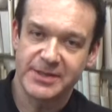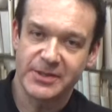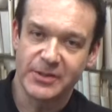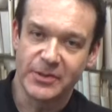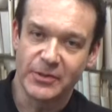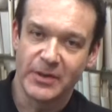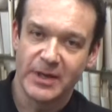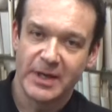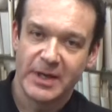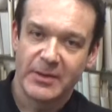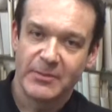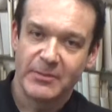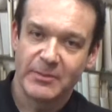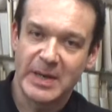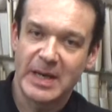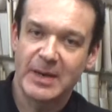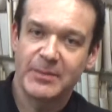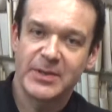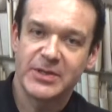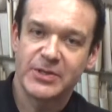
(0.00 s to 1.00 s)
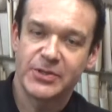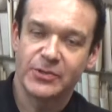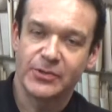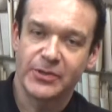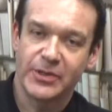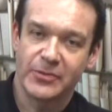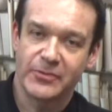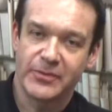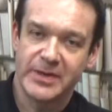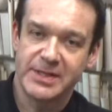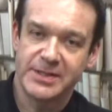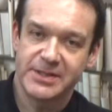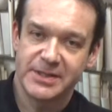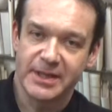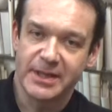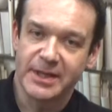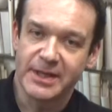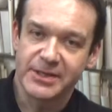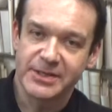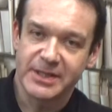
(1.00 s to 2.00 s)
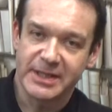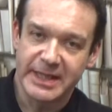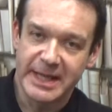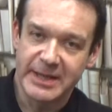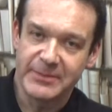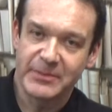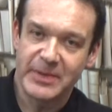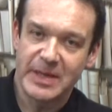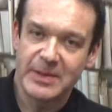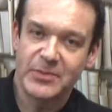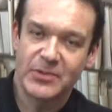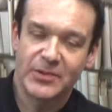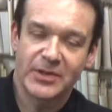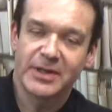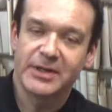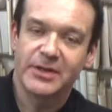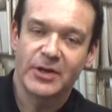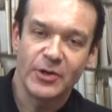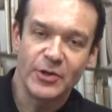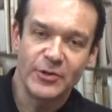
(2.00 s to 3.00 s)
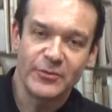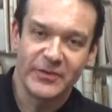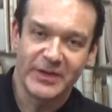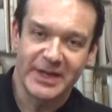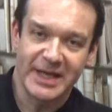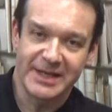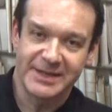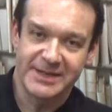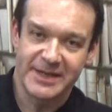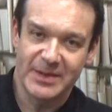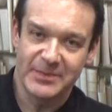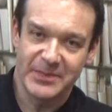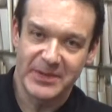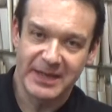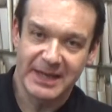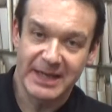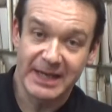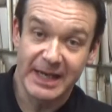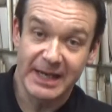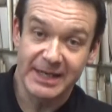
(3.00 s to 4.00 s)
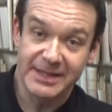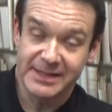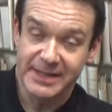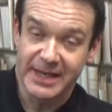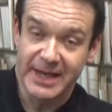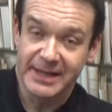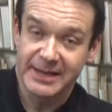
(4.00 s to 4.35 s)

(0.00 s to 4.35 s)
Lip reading: to publish all your research, and then people can hoover that up and collect it,